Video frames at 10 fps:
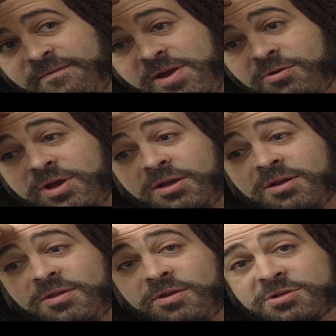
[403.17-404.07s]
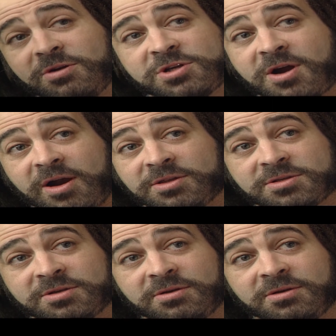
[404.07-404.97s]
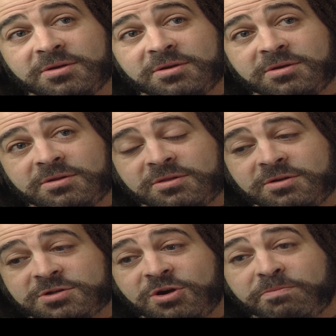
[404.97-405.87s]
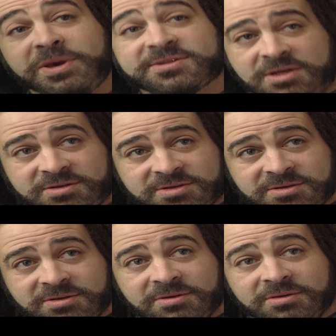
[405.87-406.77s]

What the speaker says: figuring there's no charts, there's no business,